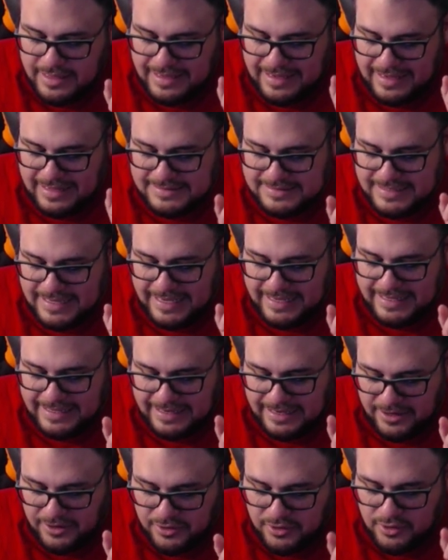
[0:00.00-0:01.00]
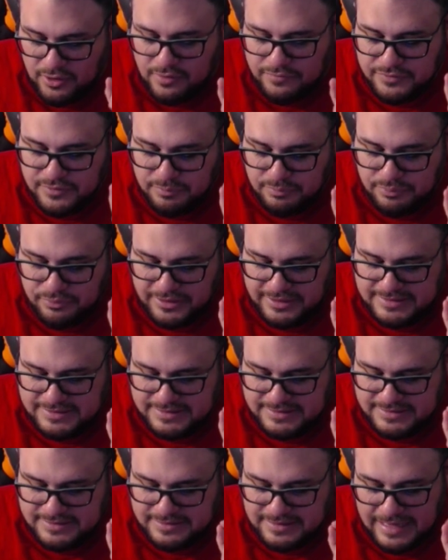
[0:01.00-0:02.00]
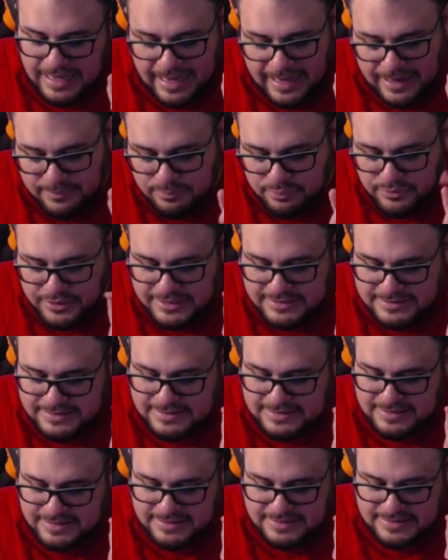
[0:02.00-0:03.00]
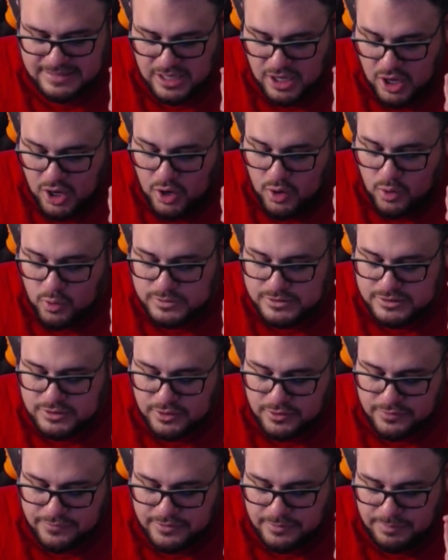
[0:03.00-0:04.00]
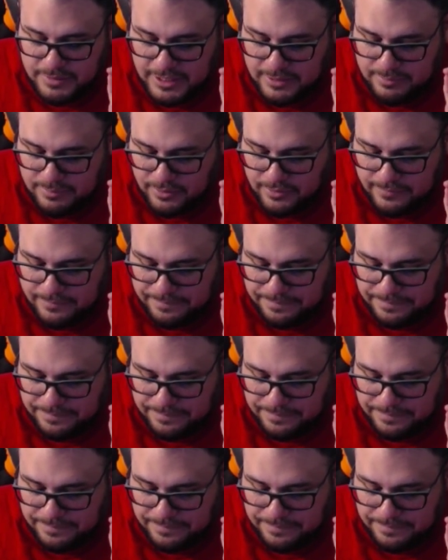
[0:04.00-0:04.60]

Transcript: and take care of the priests and priestesses who served the people.